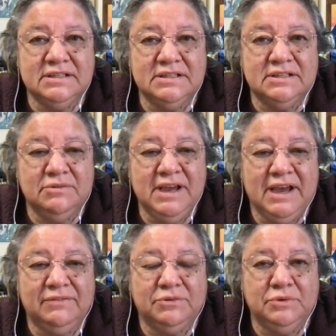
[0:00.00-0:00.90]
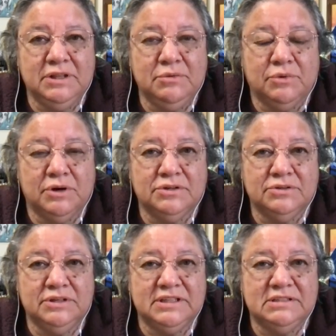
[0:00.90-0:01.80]
And so we have to really work to
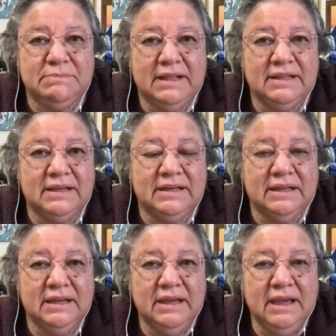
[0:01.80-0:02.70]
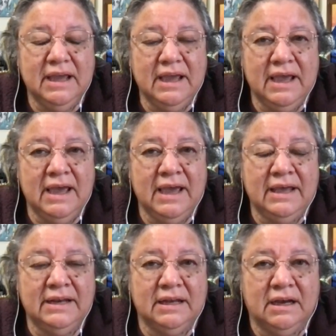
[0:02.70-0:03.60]
dispel it.
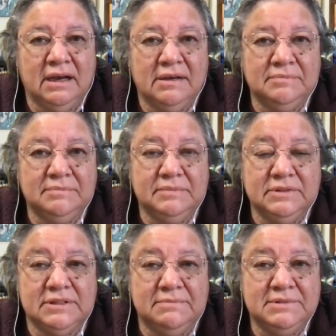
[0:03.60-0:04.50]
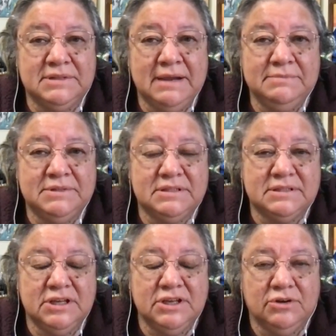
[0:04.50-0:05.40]
And sometimes,
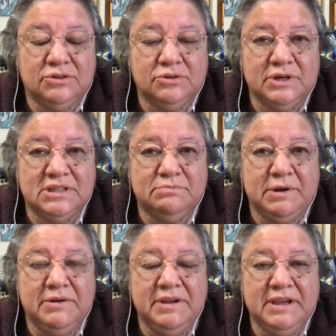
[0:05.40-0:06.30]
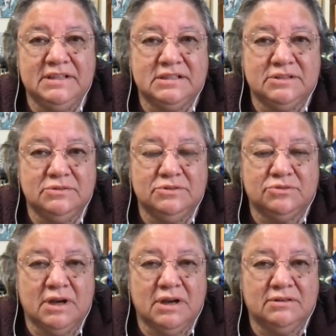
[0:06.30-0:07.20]
you know, through experience, through
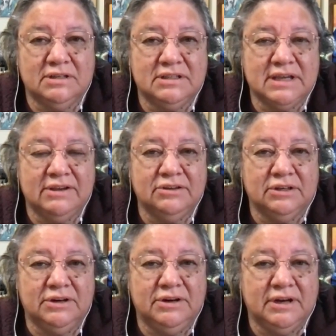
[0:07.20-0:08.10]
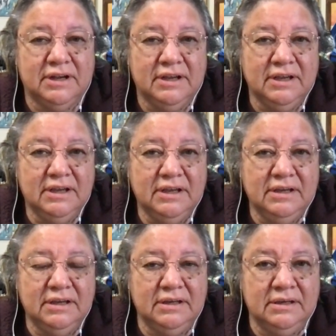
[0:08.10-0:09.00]
struggle is how you learn.
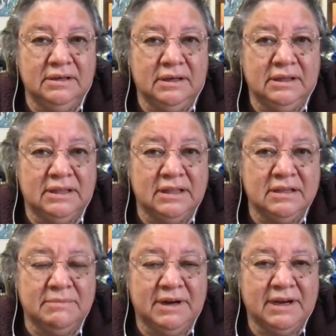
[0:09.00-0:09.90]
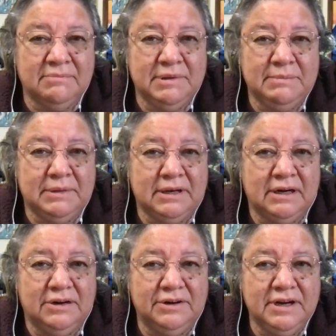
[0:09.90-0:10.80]
I think the American people are
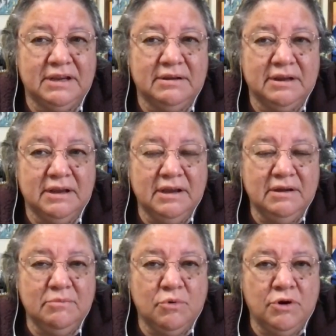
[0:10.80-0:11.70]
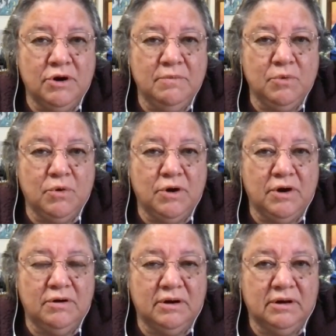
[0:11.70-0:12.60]
learning more and
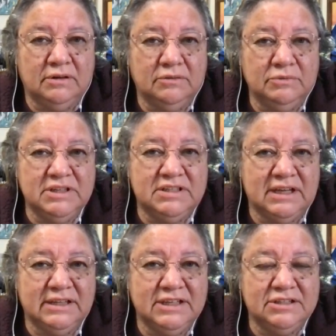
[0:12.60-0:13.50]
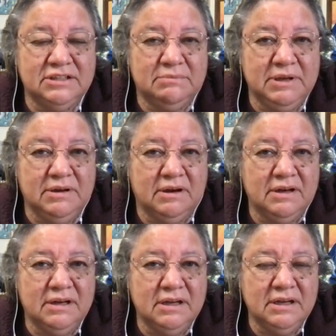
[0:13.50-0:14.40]
more which side they should be
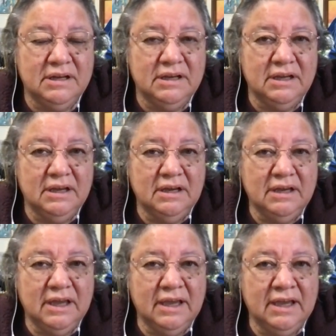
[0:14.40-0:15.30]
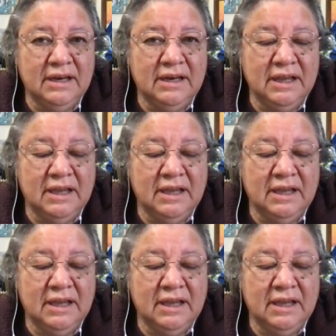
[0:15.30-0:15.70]
on, and